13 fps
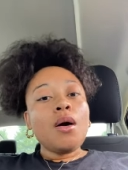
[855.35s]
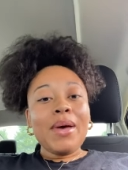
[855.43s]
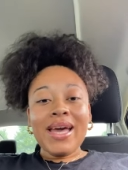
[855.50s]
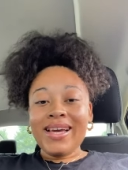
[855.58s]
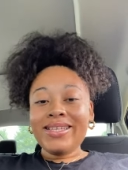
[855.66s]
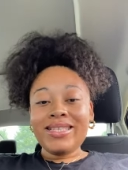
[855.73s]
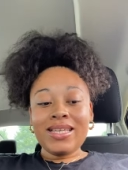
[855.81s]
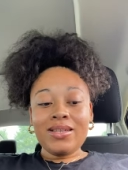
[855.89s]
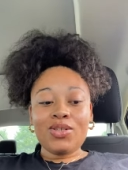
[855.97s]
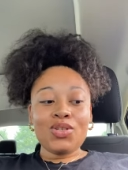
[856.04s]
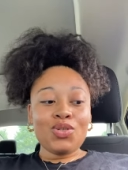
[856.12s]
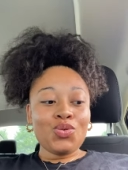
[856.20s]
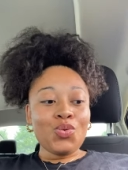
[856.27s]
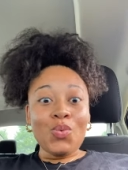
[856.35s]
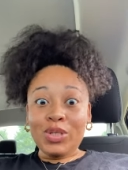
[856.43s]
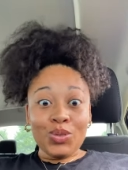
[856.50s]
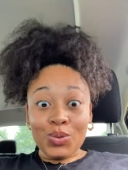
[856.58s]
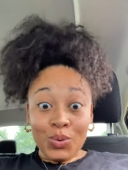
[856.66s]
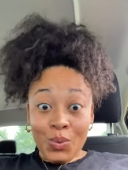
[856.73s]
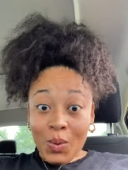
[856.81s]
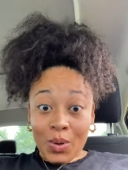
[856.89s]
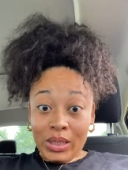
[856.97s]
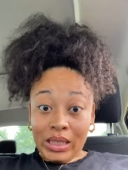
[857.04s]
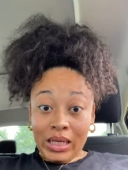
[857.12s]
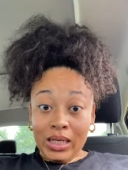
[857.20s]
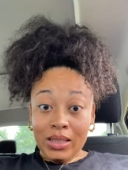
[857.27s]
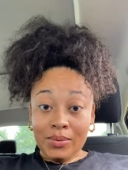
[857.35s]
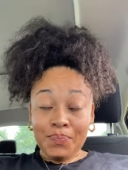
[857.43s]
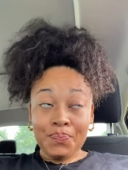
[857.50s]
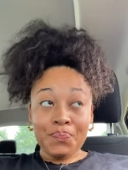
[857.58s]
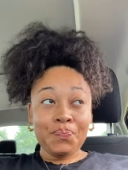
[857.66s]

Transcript: pay attention to what you do want then